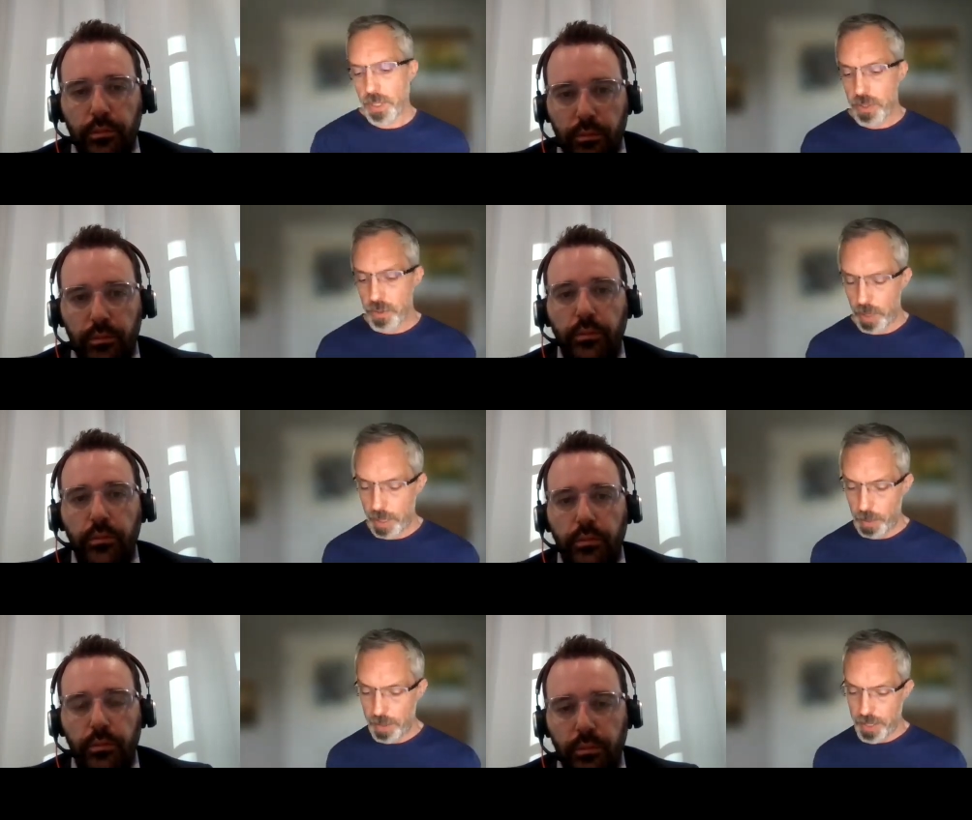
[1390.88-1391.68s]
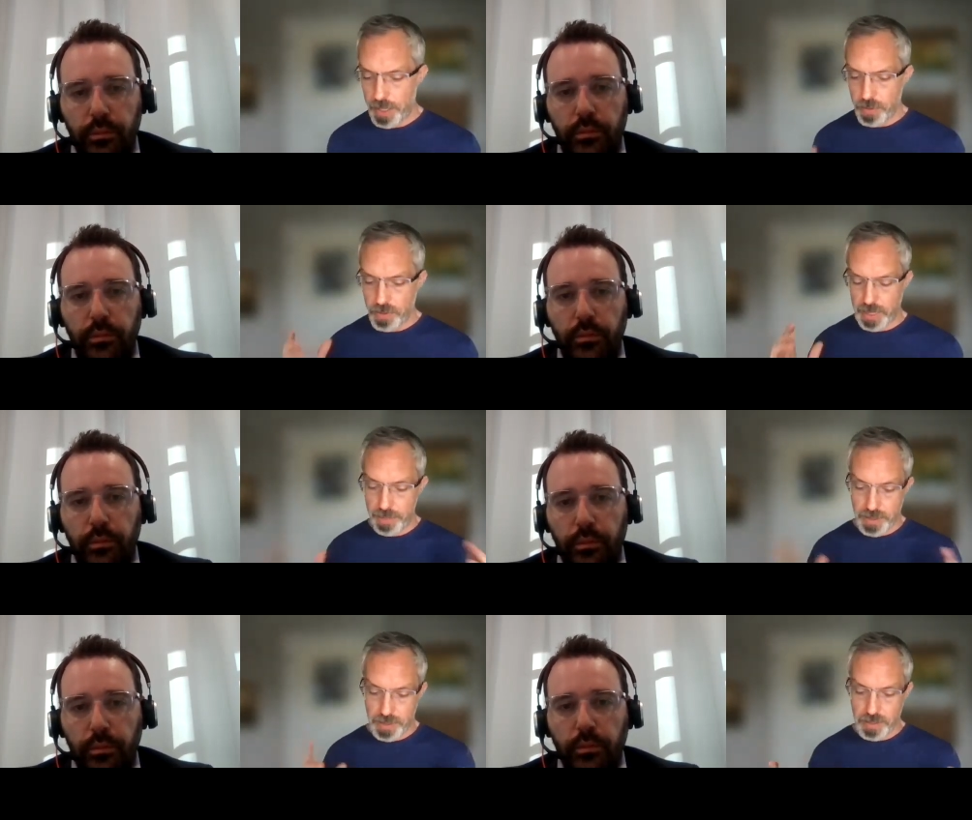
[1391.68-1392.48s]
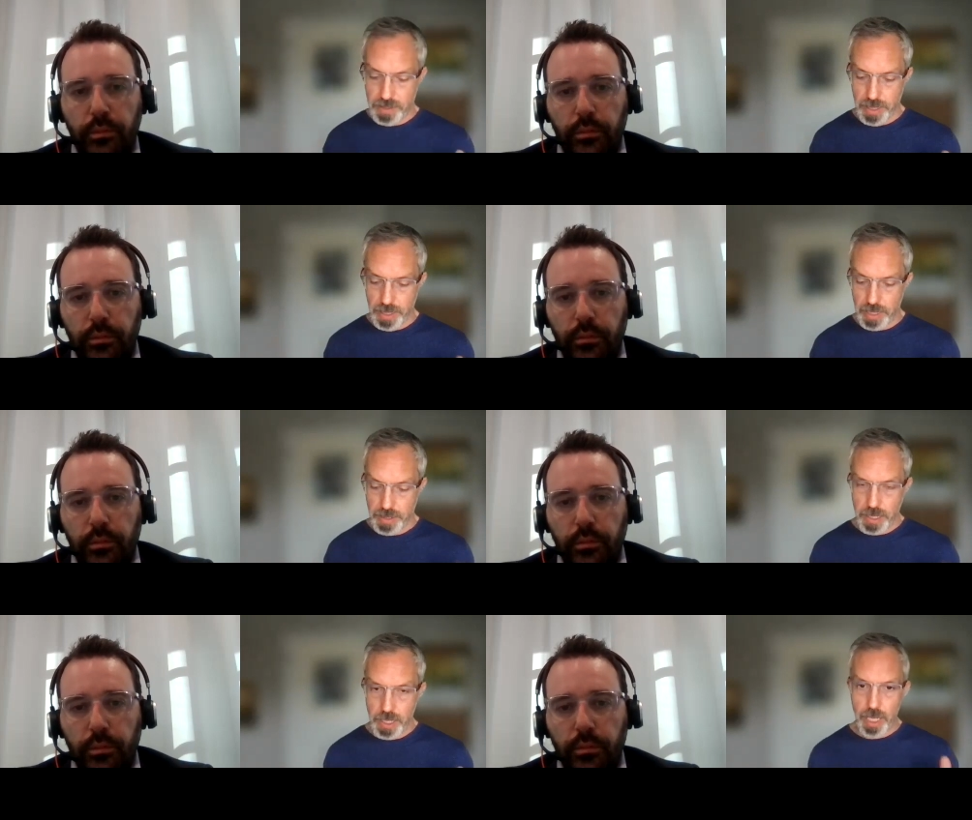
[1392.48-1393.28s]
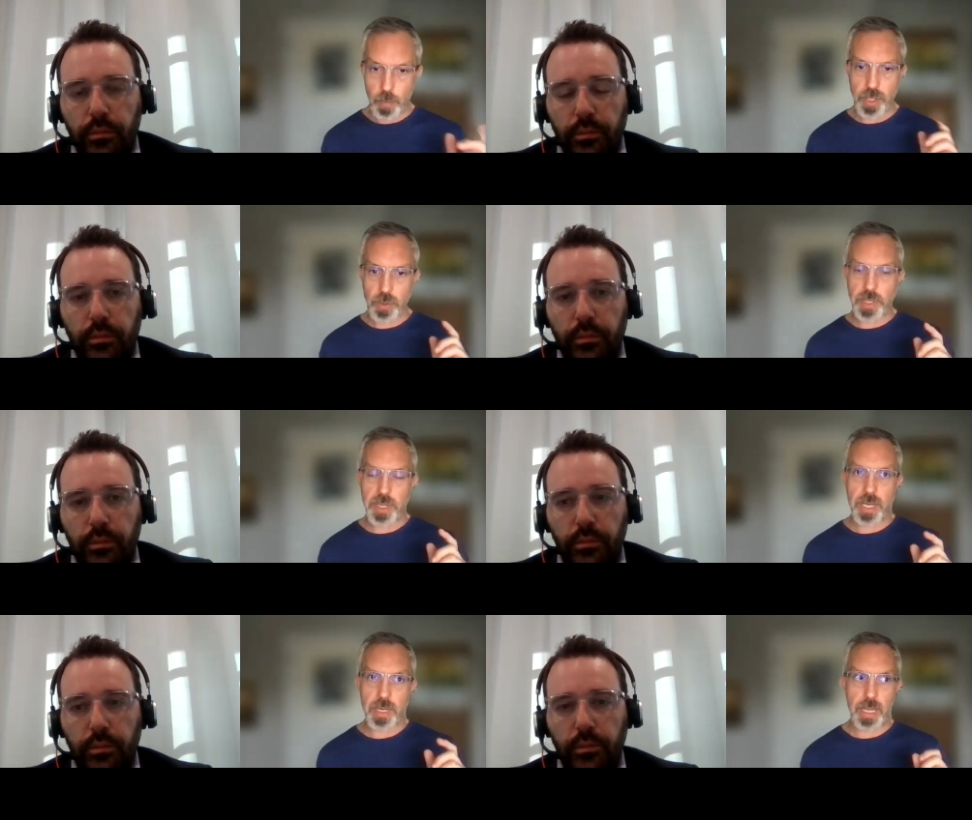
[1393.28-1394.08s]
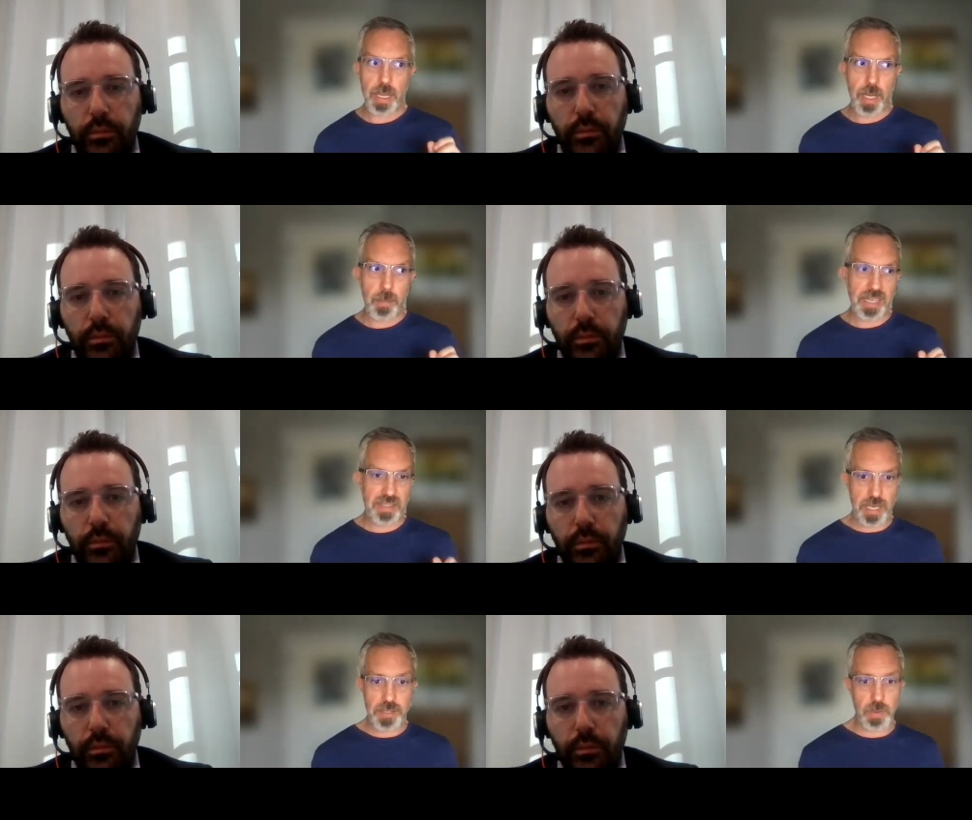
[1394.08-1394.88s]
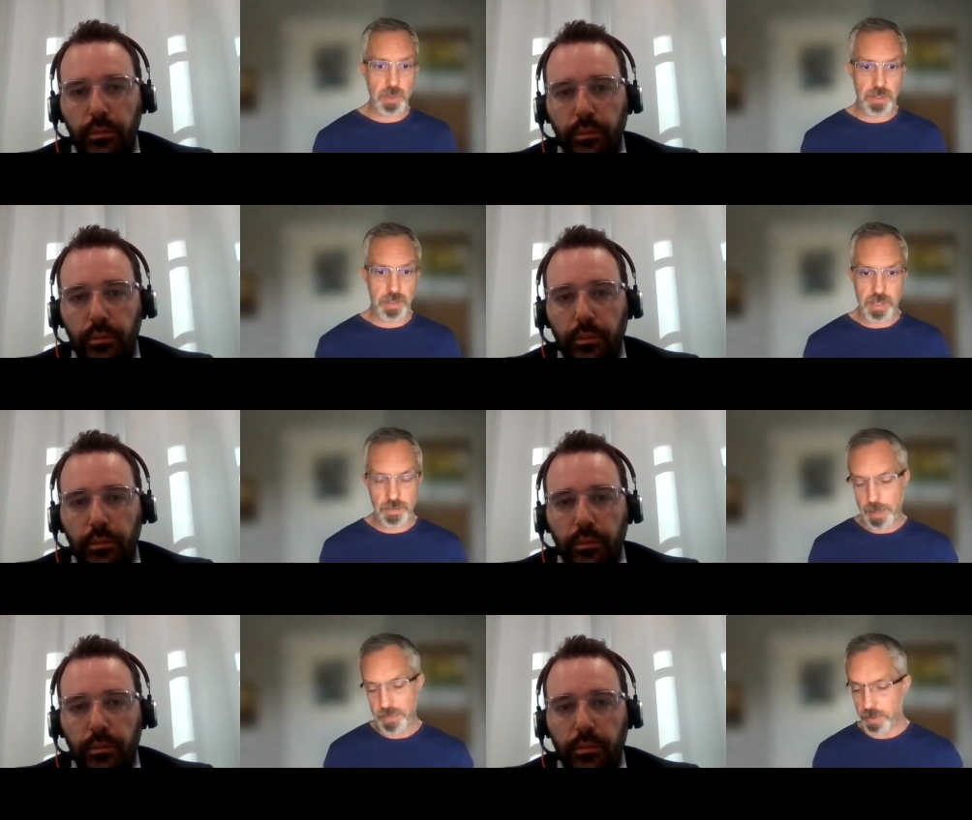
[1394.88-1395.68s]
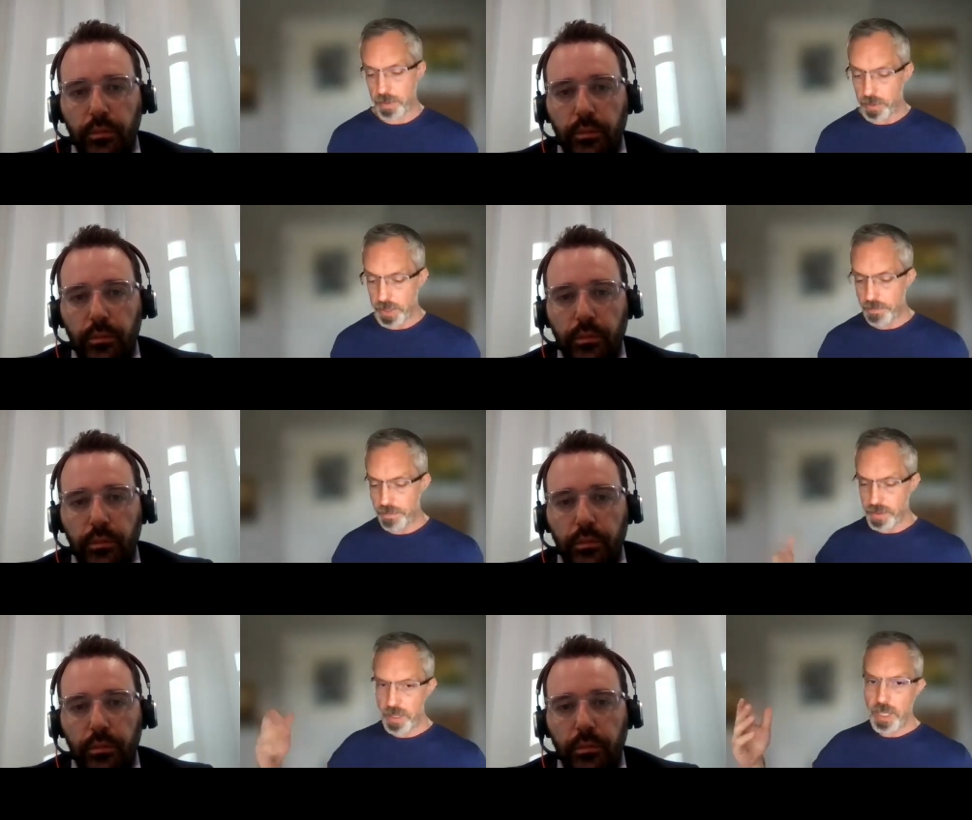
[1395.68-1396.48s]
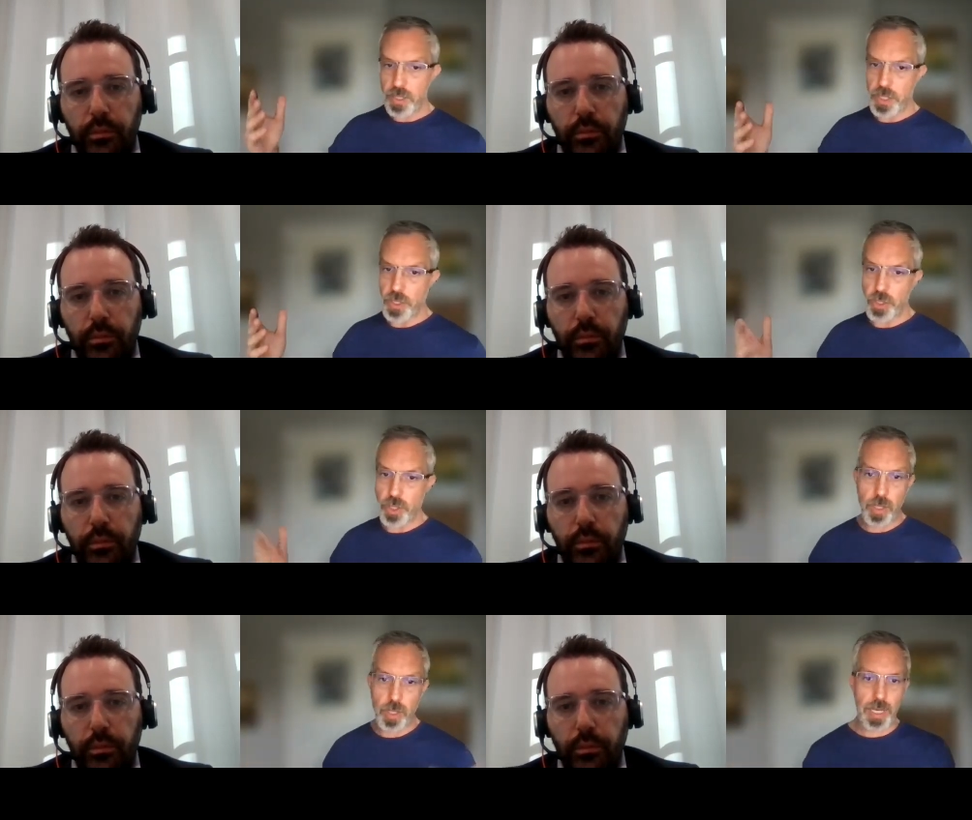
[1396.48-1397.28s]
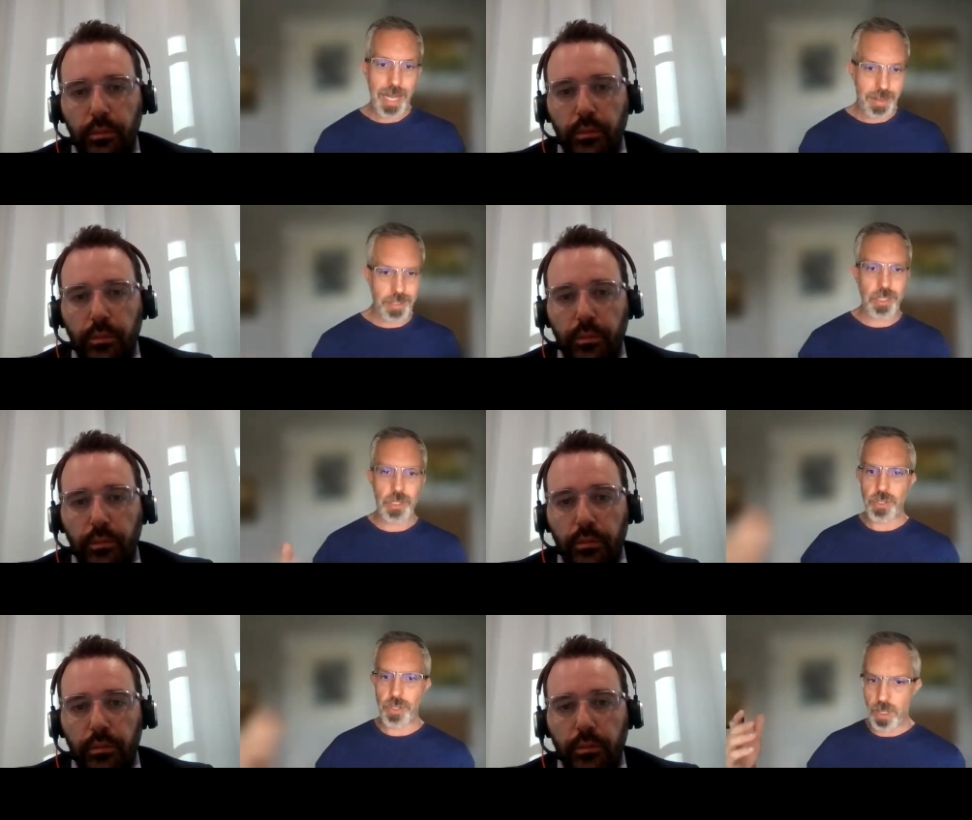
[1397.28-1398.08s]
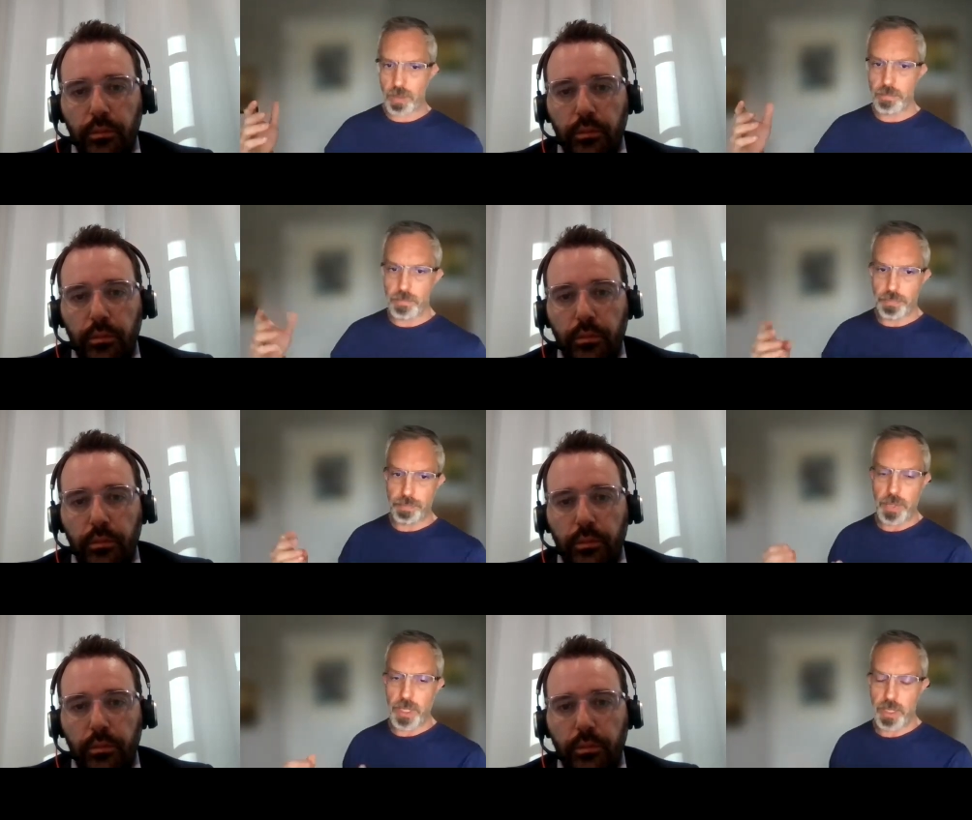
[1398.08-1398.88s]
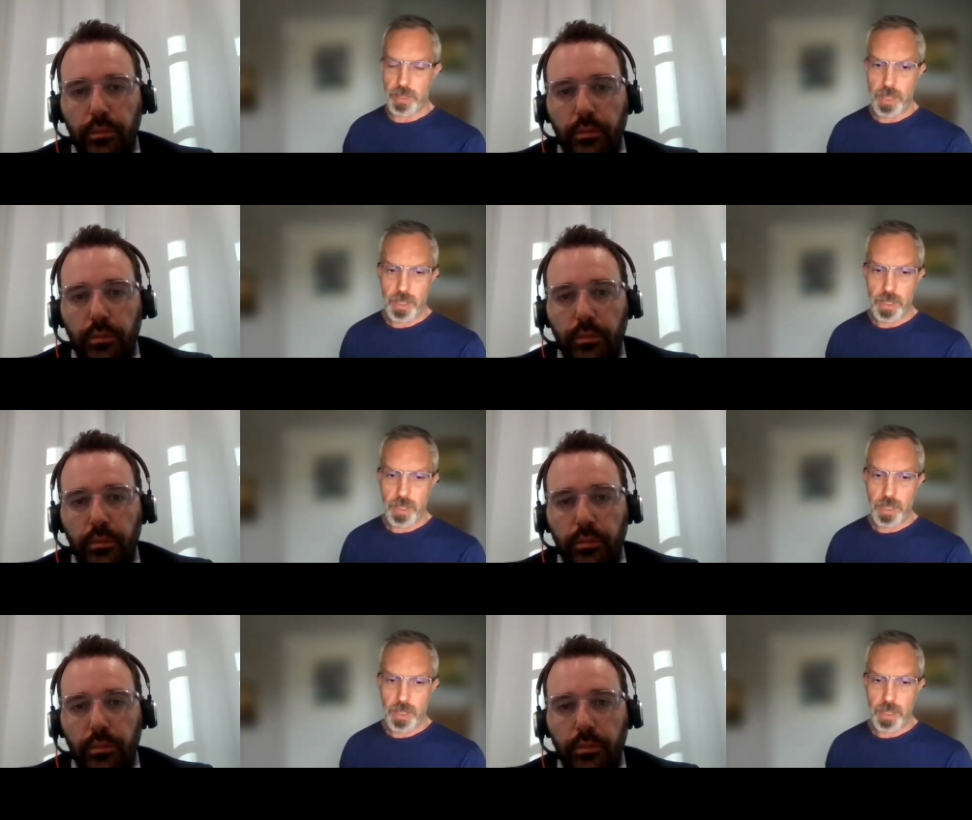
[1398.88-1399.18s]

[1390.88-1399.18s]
Speaker 1: So I, I think there's kind of a disconnect. I would agree that um, accessories and stuff, absolutely. If it's Cheech and Chong or not, the Cheech and Chong uh,